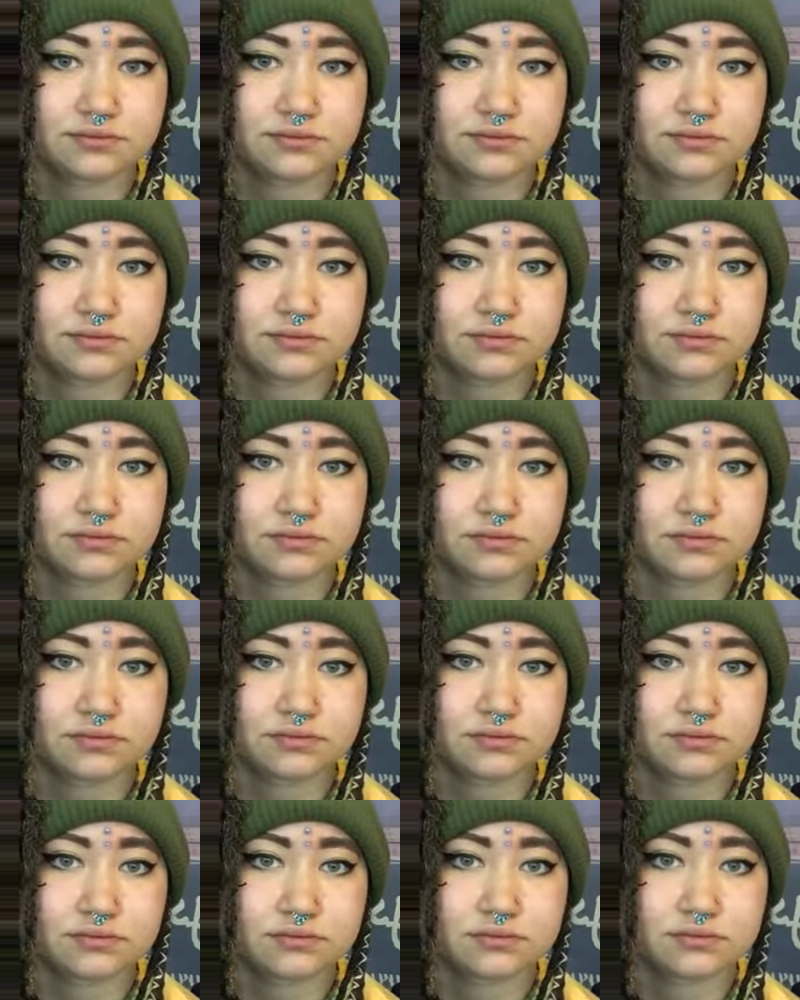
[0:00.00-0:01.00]

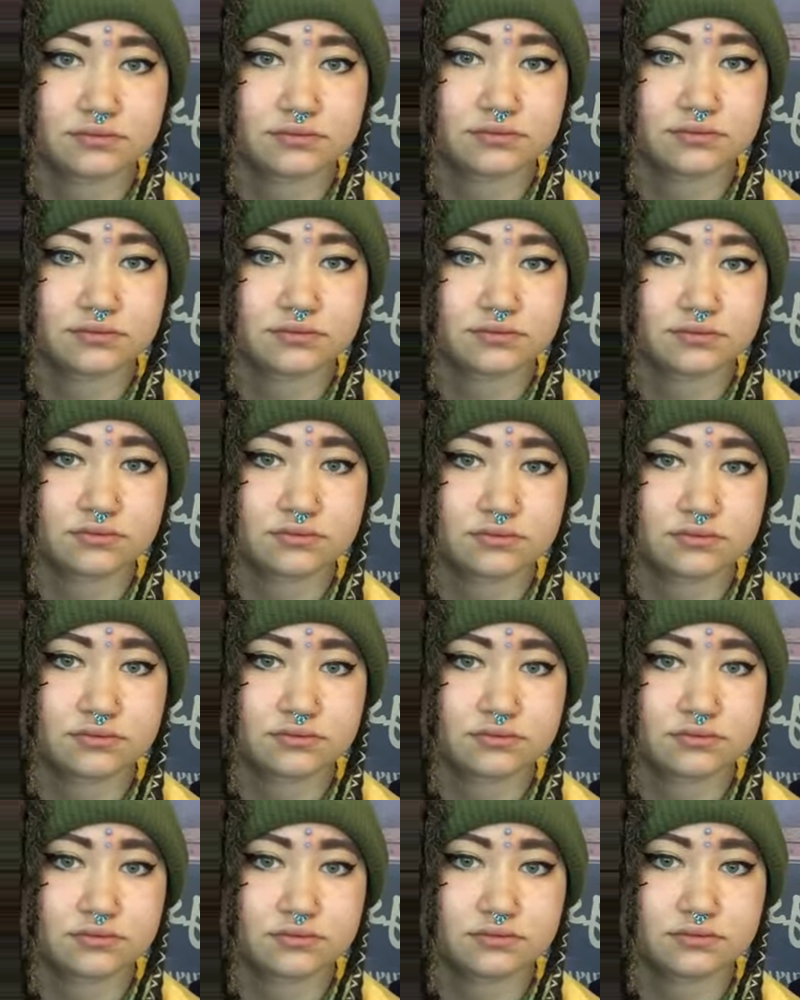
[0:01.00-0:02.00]

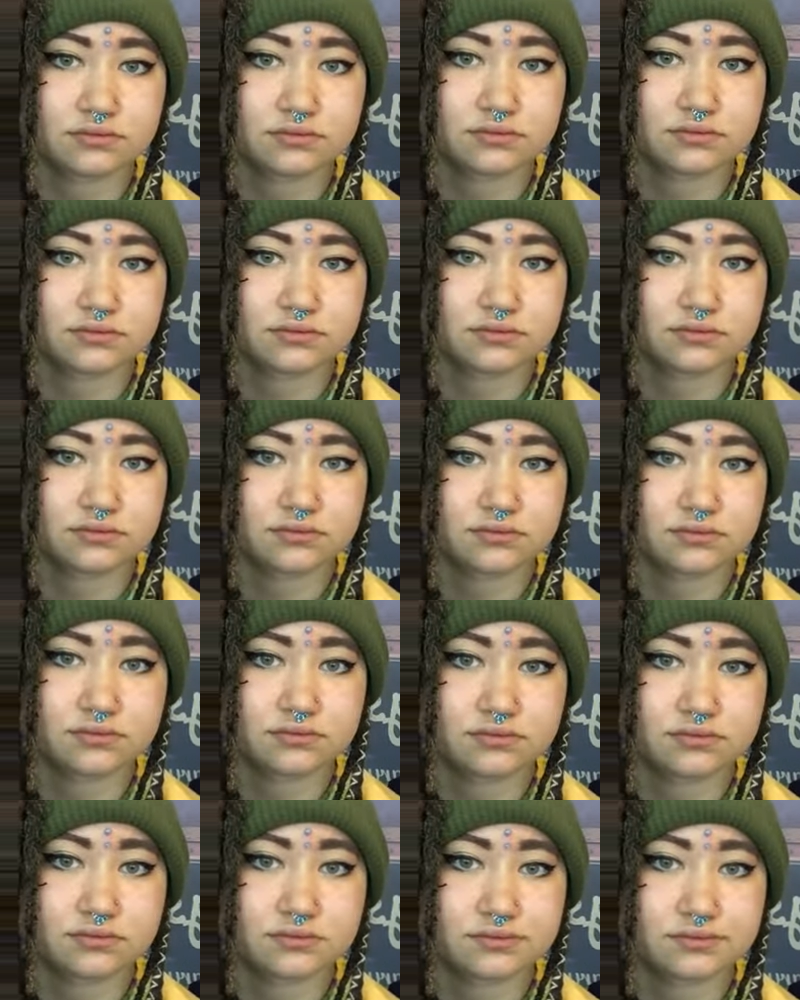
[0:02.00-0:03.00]

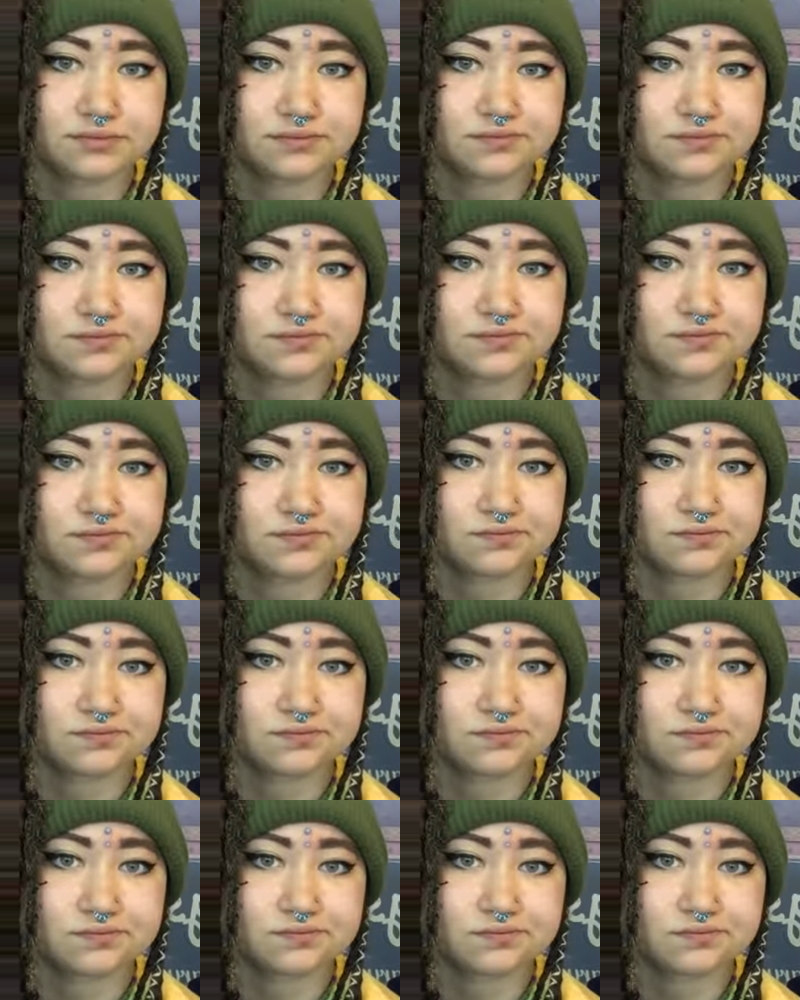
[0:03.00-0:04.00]

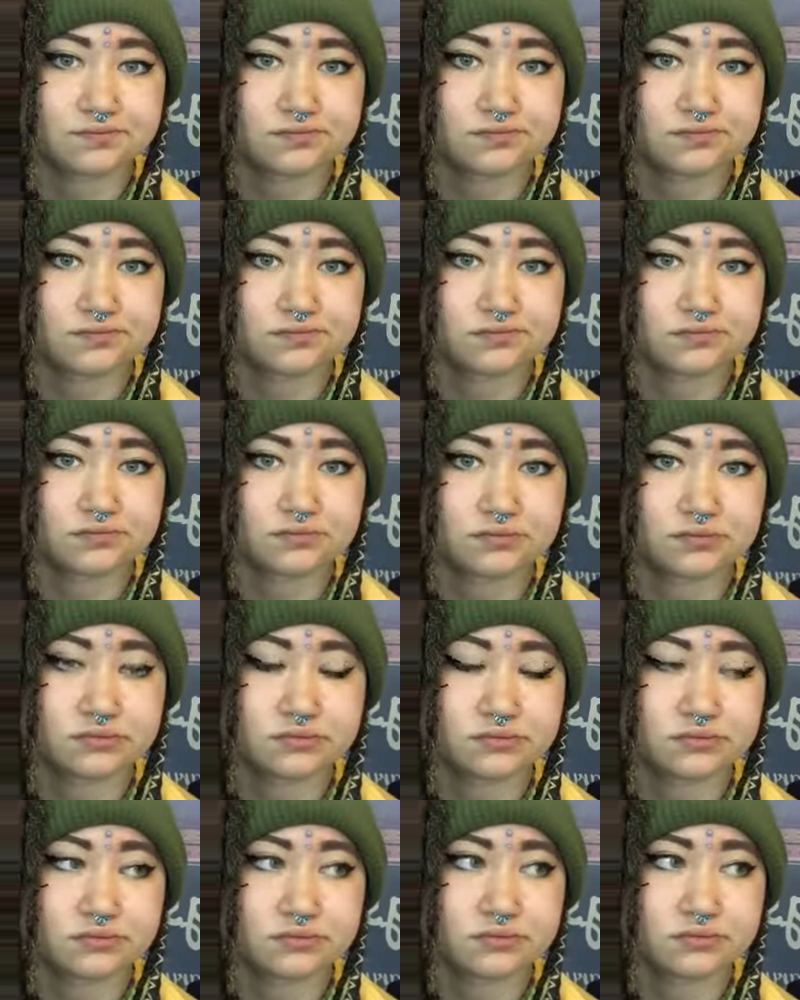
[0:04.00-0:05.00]

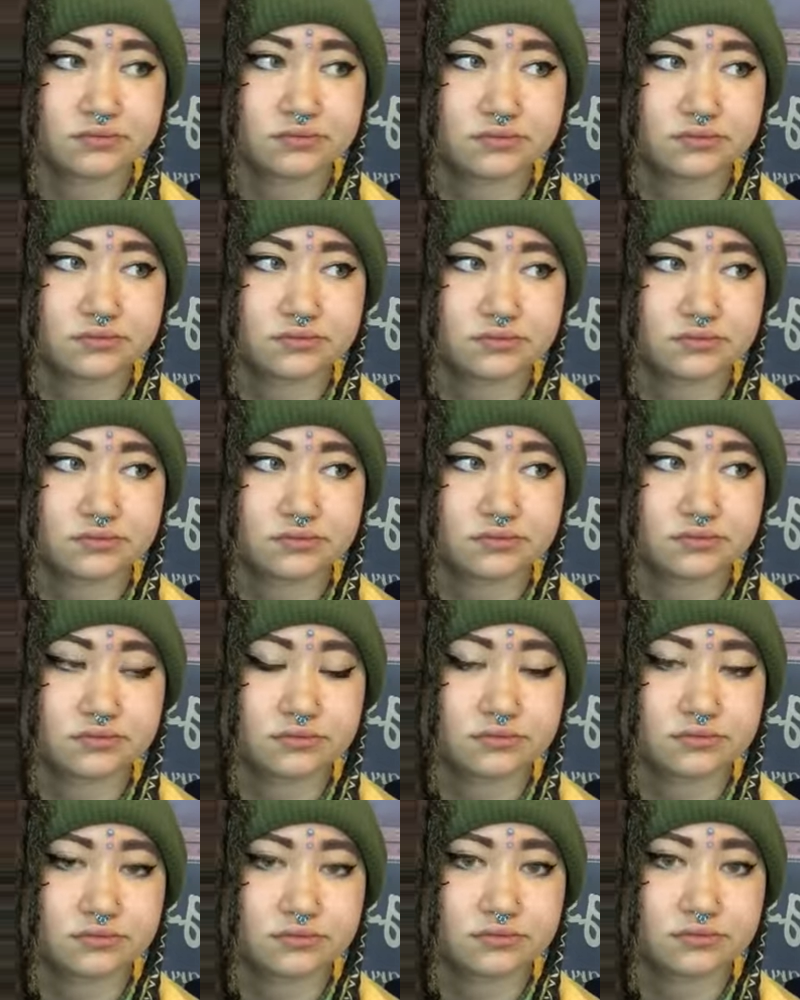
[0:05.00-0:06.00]

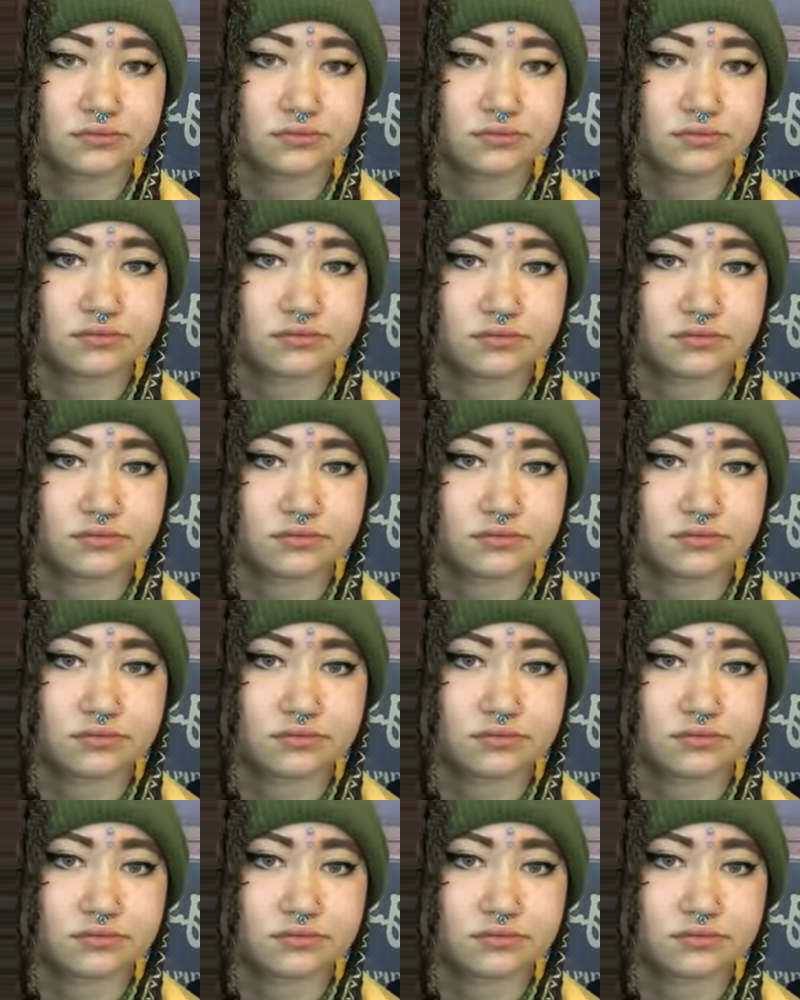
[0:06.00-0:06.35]
The person shown says nothing.